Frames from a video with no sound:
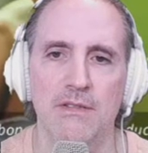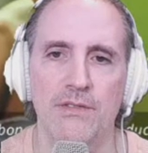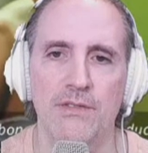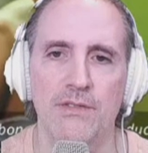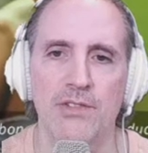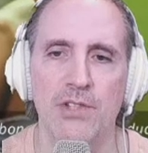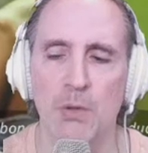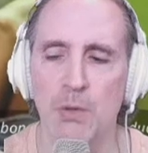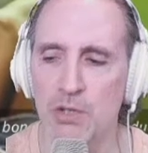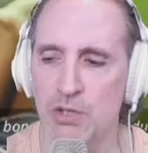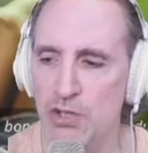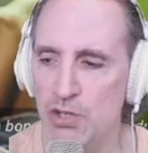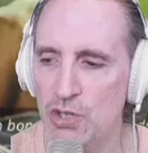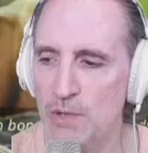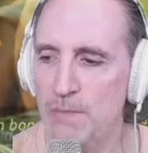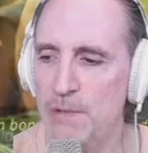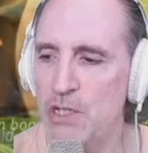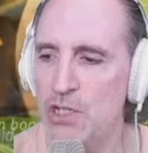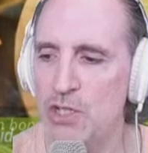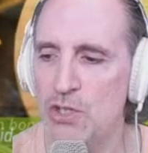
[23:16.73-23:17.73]
So it
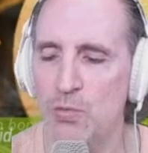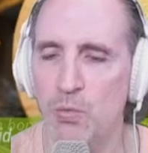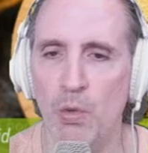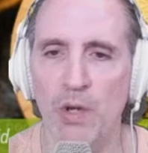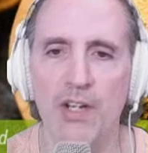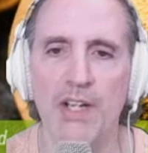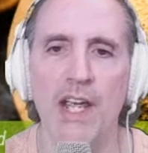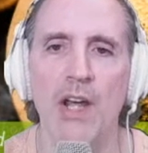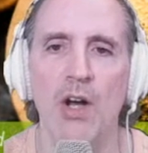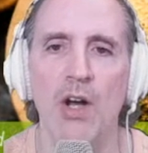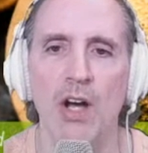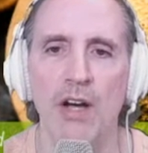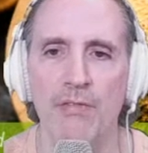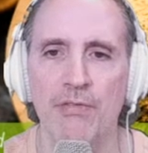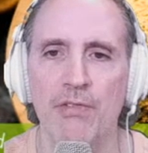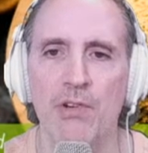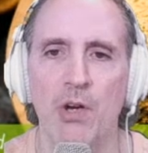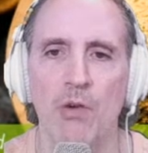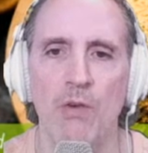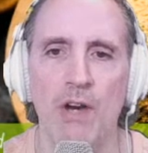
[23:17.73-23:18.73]
should be just 1 day
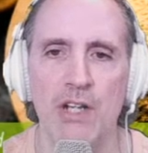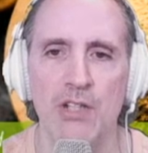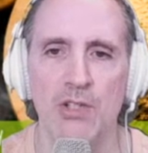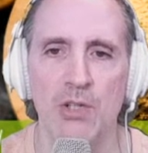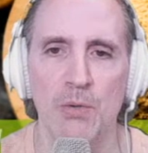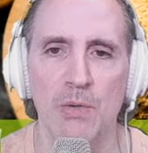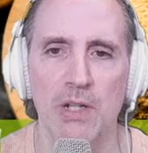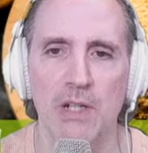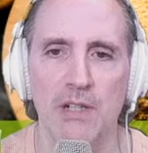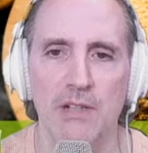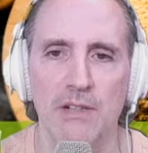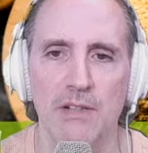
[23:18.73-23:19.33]
off, go right to it.